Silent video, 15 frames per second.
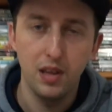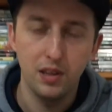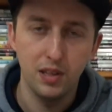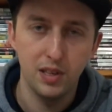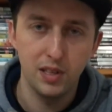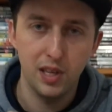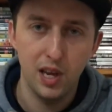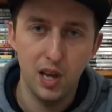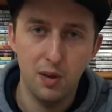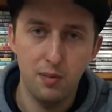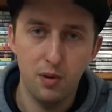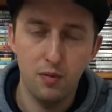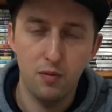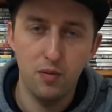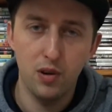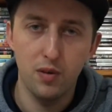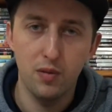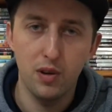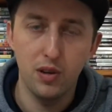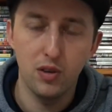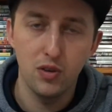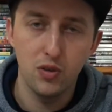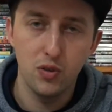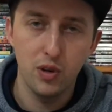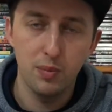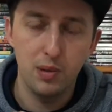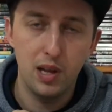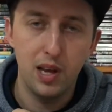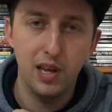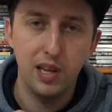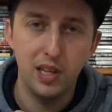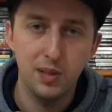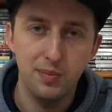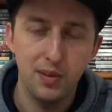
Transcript: this game I really really enjoyed playing it